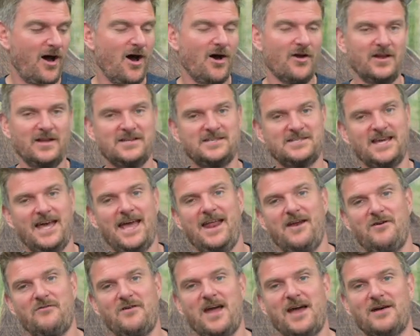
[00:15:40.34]
On a
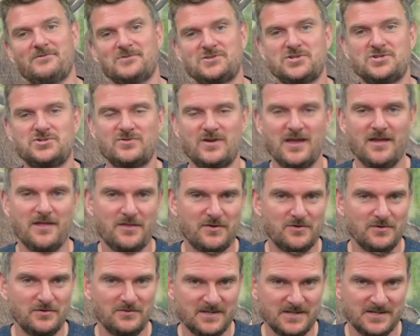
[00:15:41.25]
10 round string
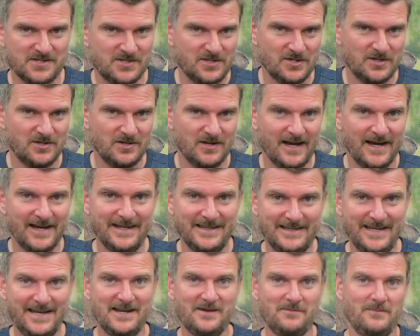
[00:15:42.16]
through this gun, I
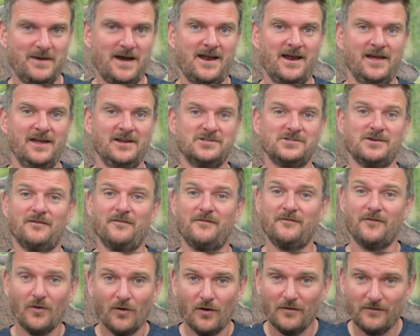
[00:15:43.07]
did manage a
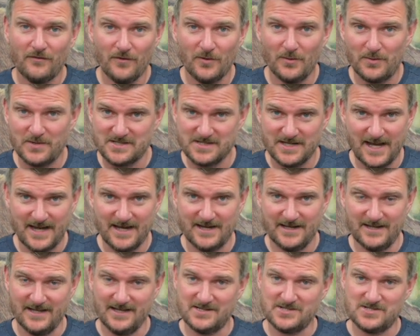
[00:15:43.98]
4 foot per
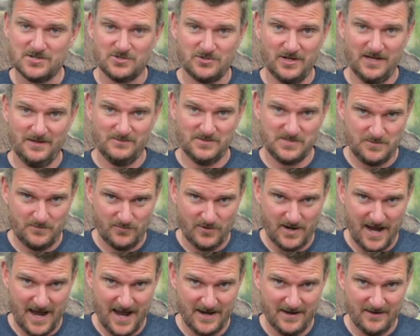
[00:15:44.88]
second extreme
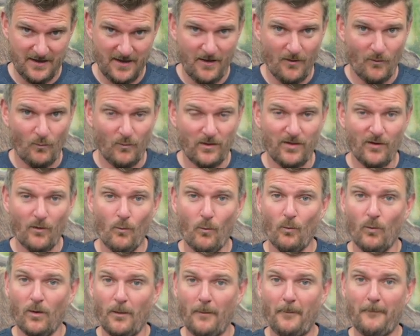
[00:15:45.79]
spread with a
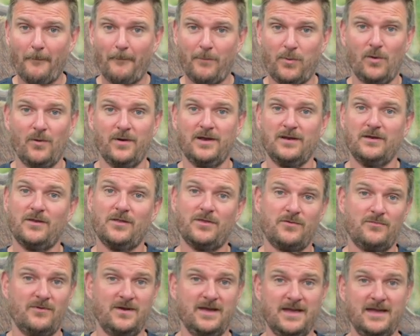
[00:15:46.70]

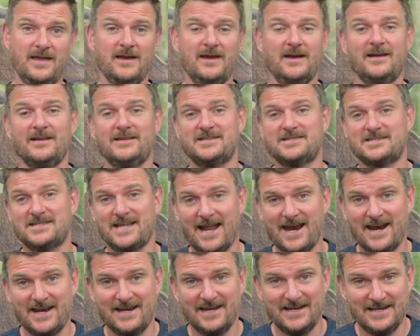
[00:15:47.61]
1.3
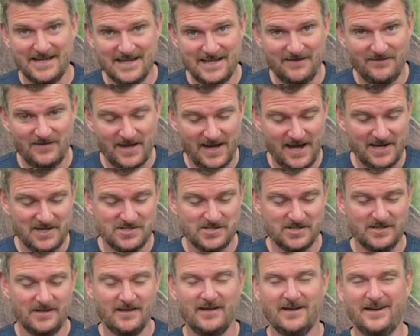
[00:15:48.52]
standard
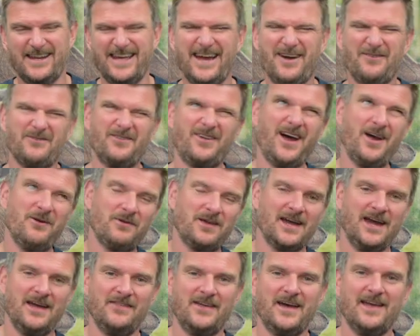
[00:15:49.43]
deviation. Now,
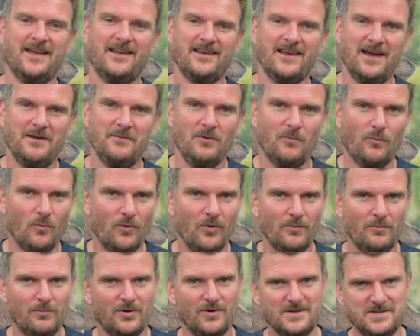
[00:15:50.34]
okay, they claim a
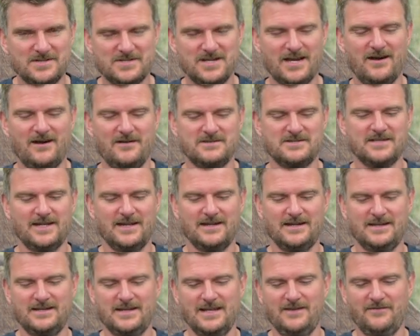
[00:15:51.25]
1.0
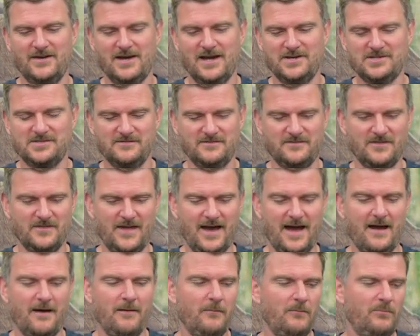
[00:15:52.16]
standard deviation for
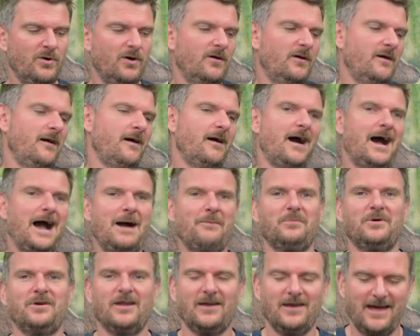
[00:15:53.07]
that, but
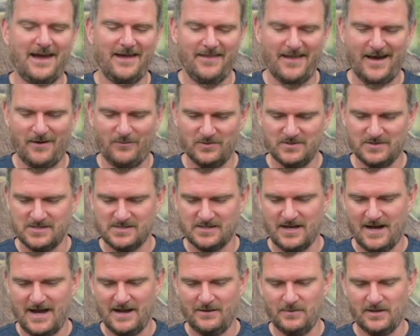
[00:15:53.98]
I'm going to let that one
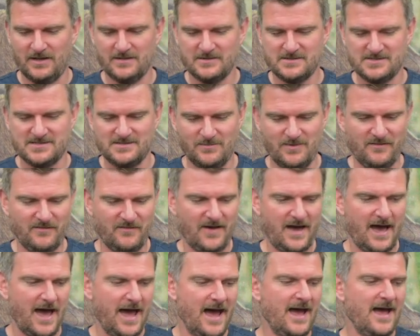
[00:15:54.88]
slide because to be
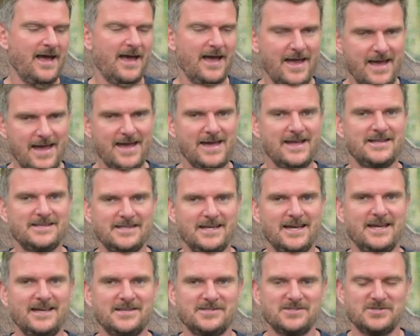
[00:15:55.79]
fair, it
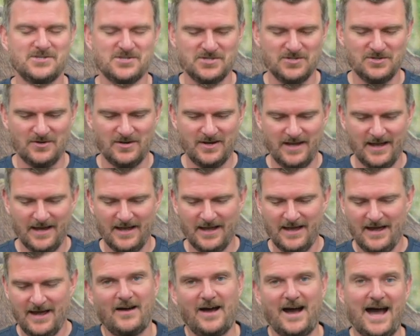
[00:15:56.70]
is stunning.
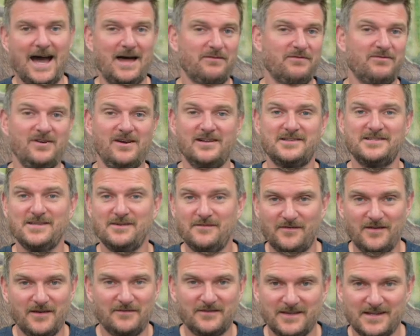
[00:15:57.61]
At 30,
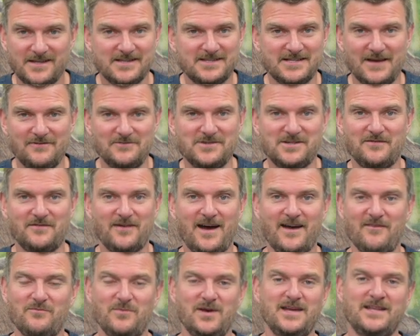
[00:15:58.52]
50 and
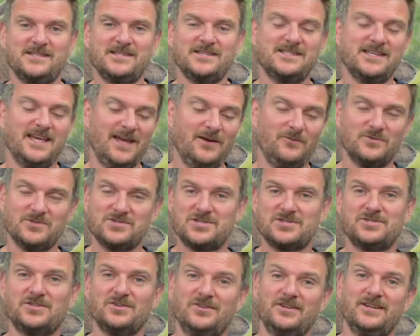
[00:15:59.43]
75 metres it was
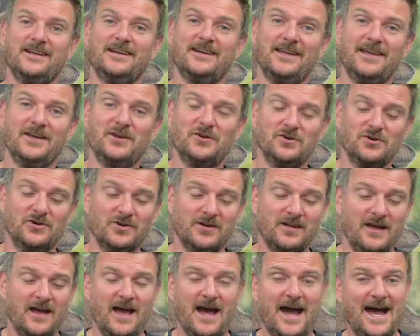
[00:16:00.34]
stunningly
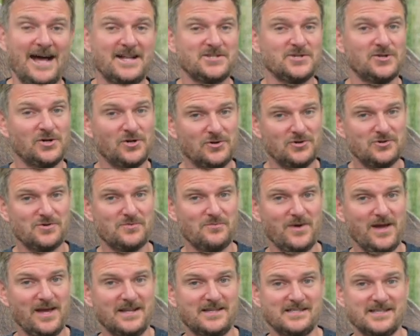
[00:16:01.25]
good. At 100
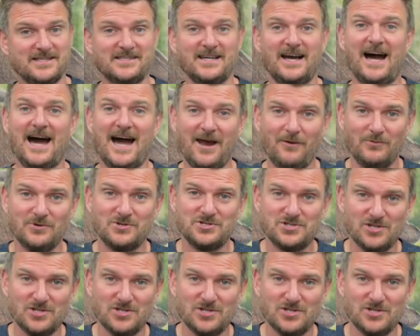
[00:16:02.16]
metres I was